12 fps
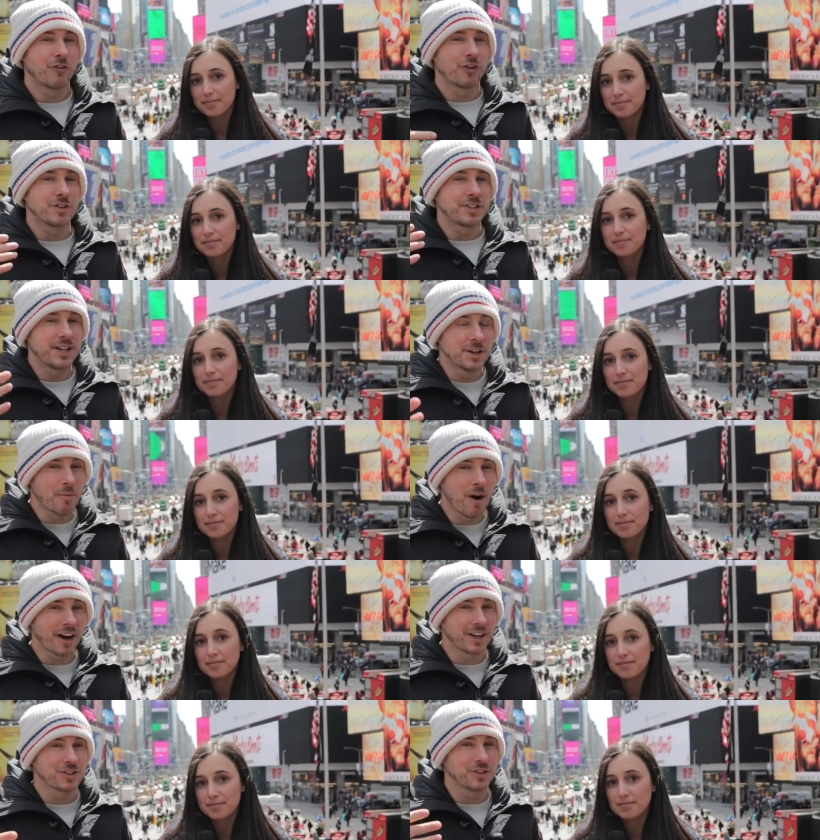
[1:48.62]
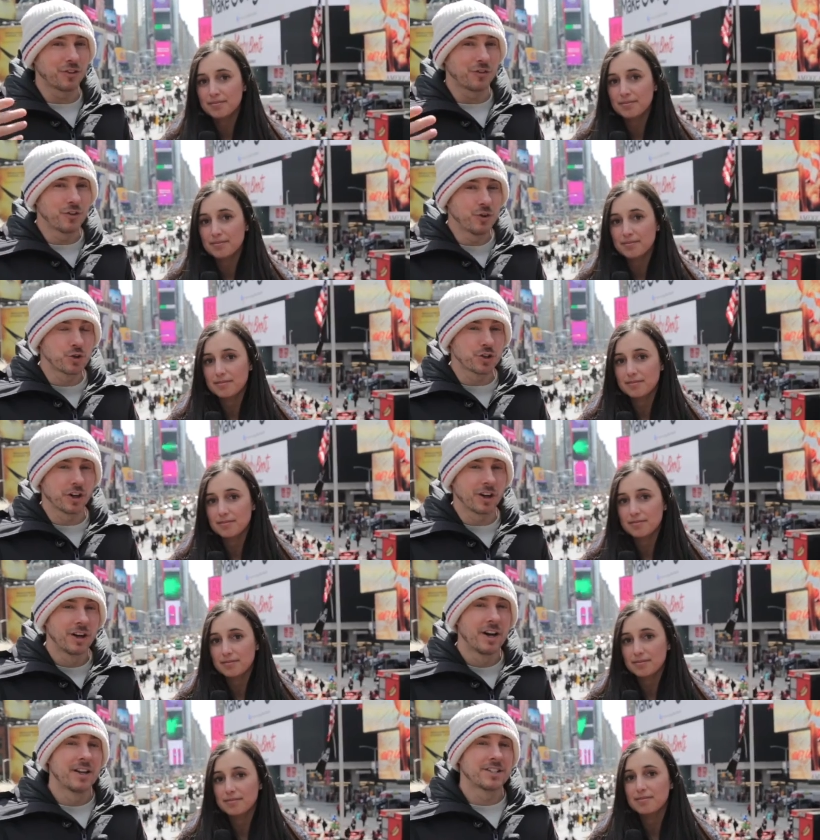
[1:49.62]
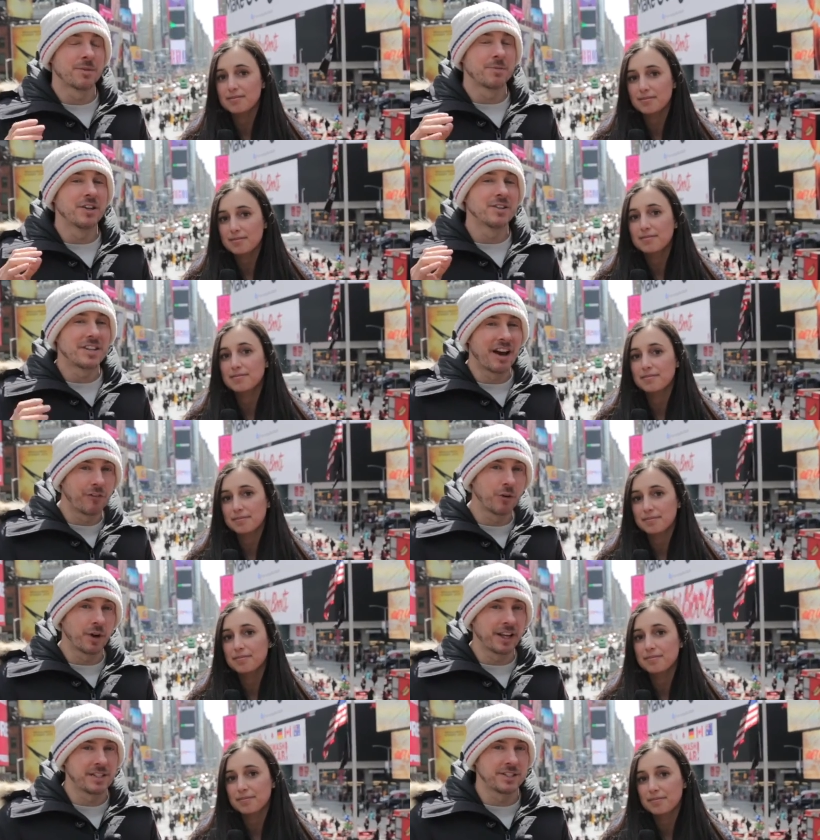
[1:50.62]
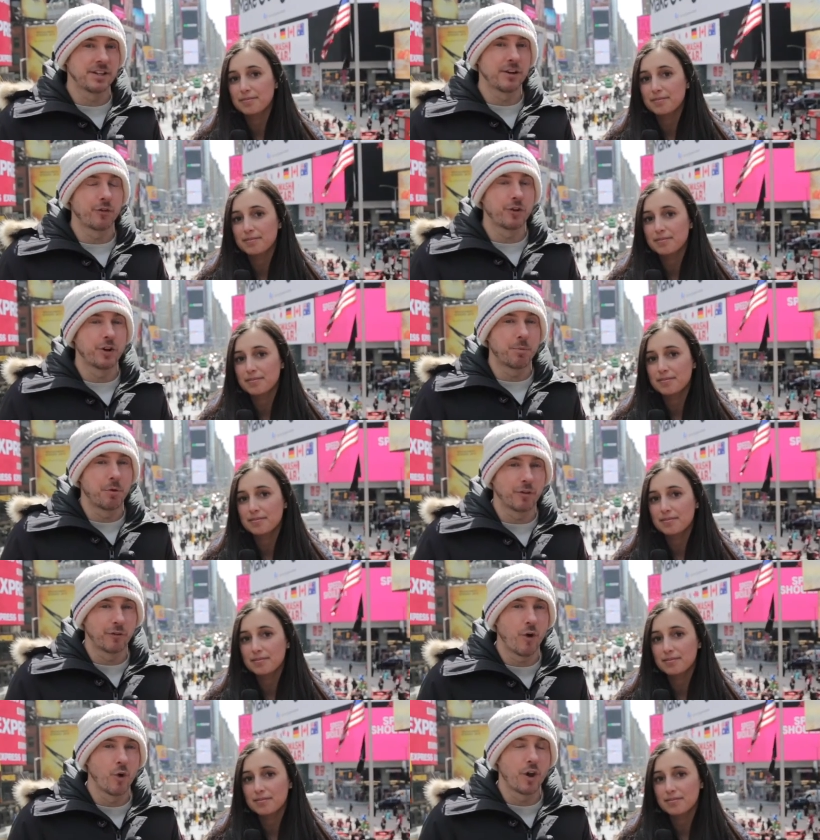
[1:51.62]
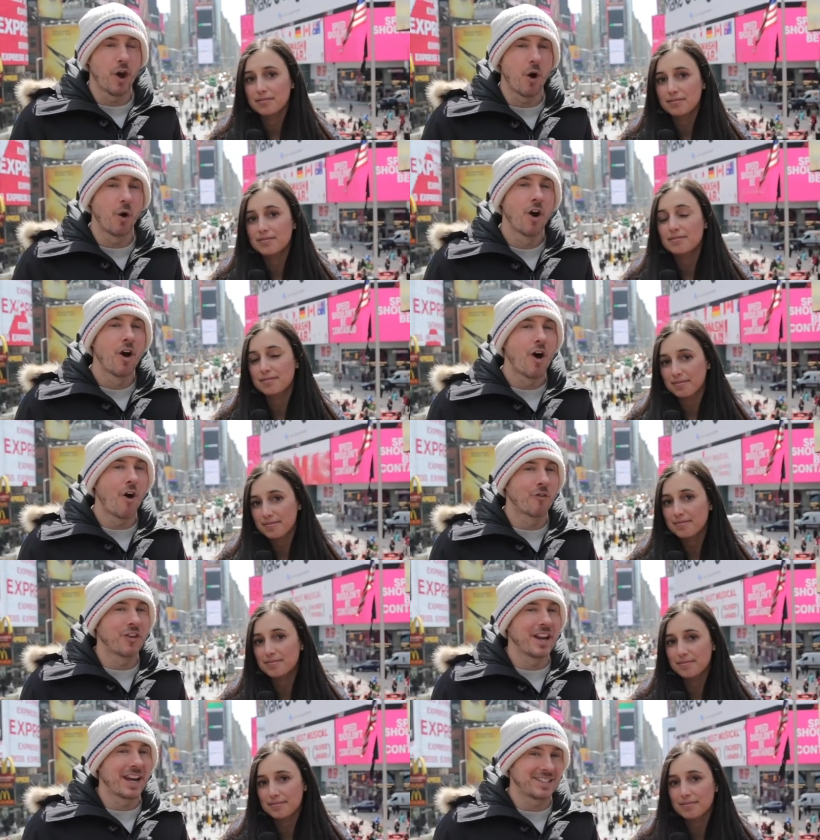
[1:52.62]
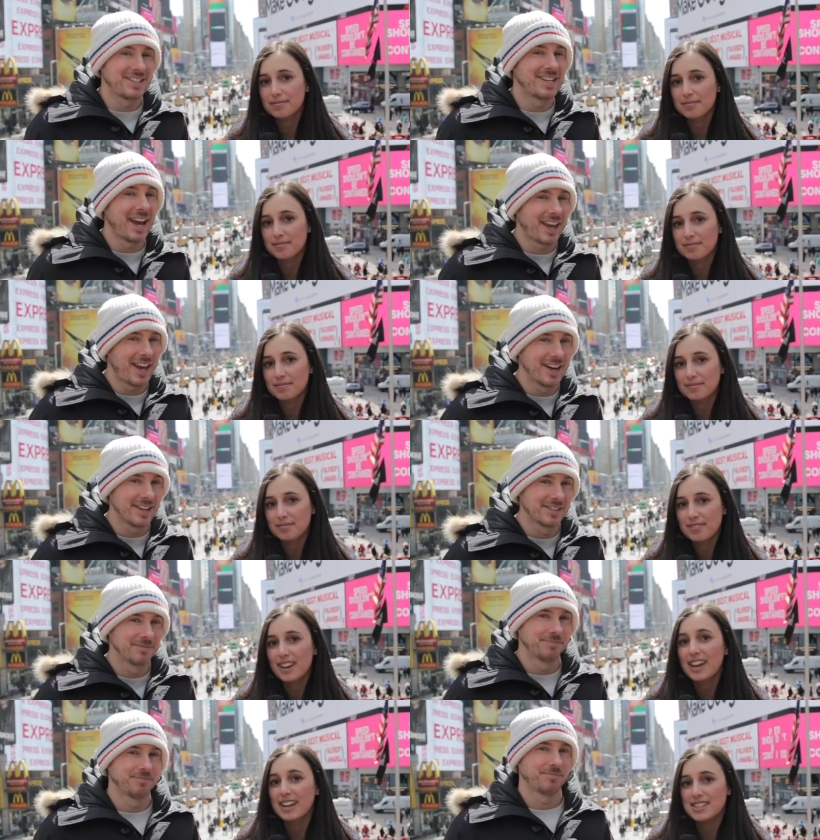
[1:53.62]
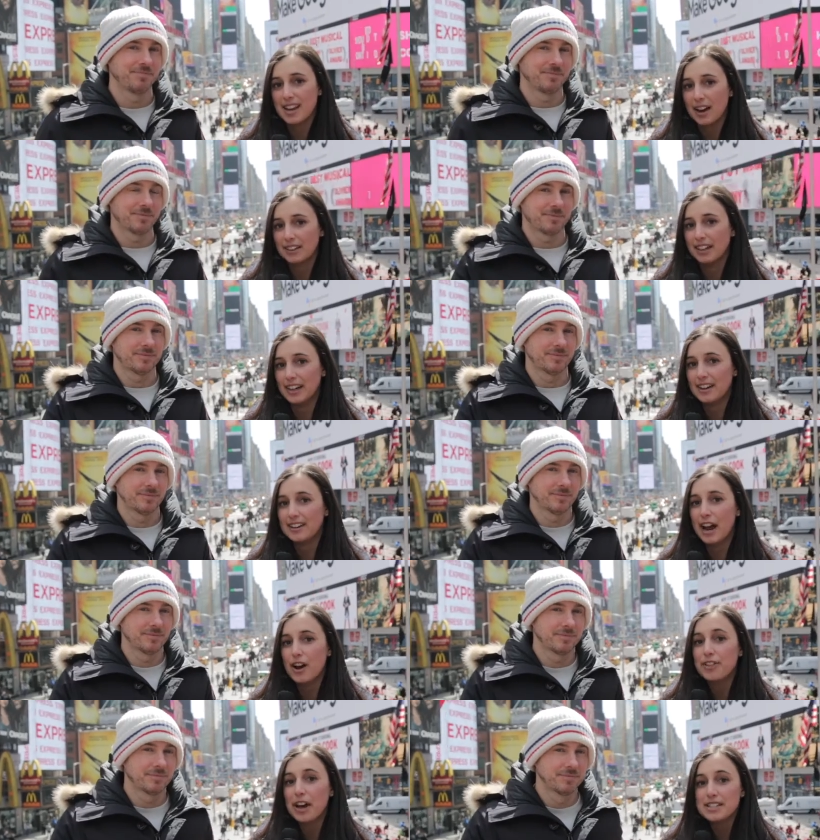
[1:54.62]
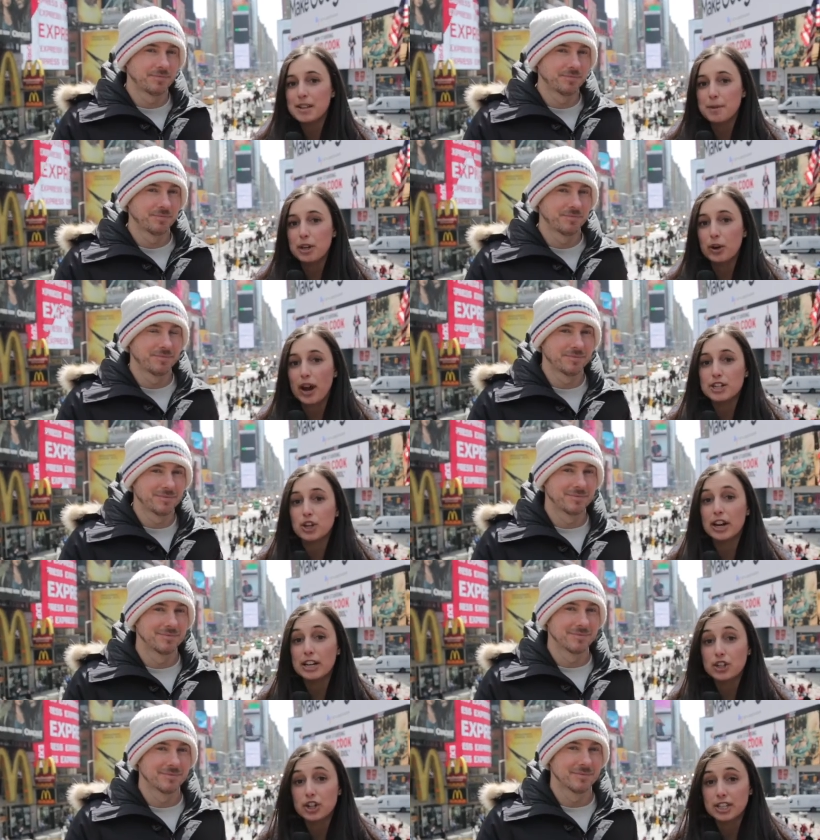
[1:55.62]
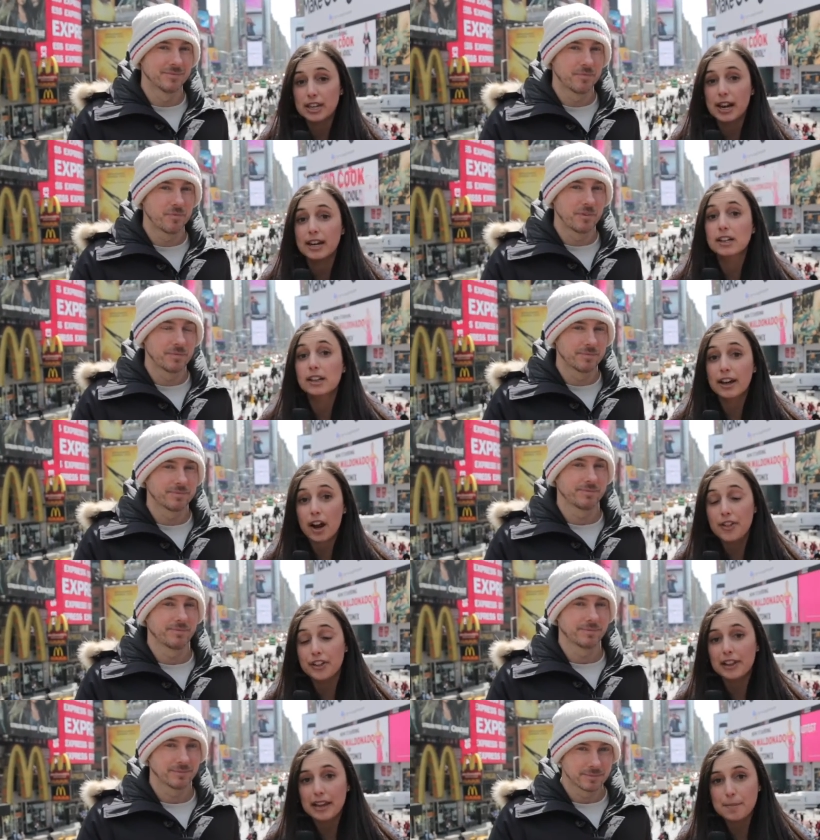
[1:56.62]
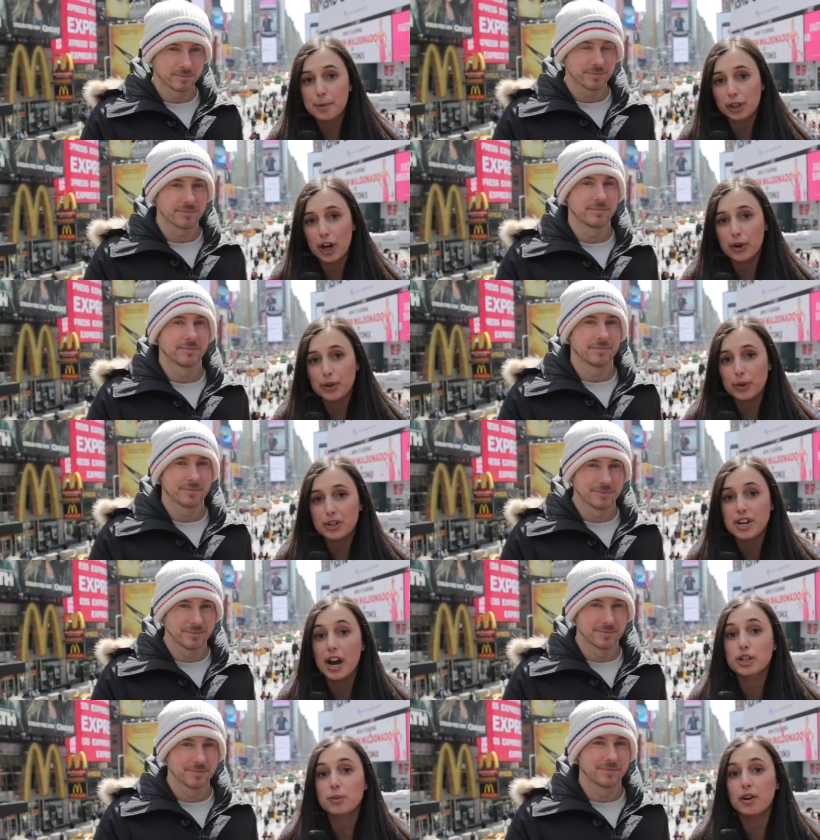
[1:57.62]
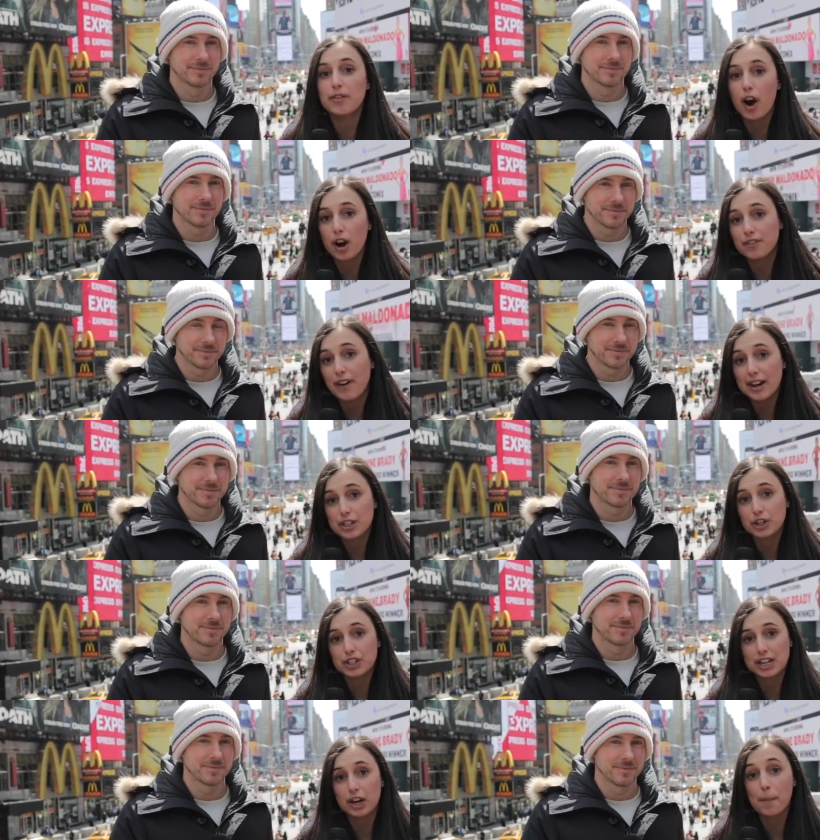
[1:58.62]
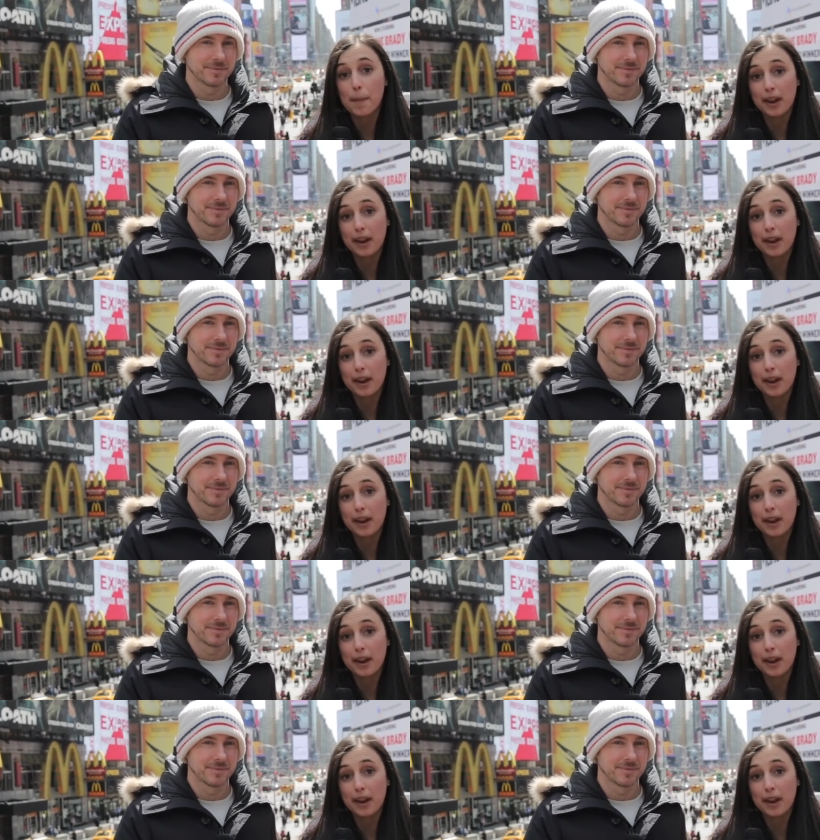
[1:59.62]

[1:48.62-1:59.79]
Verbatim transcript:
Speaker 1: Frontier markets are the future, something you definitely want to consider for your portfolio over the next decade.
Speaker 2: Exactly. Now, if that's something you guys are interested in, click on the link below. You can talk to one of our advisors here at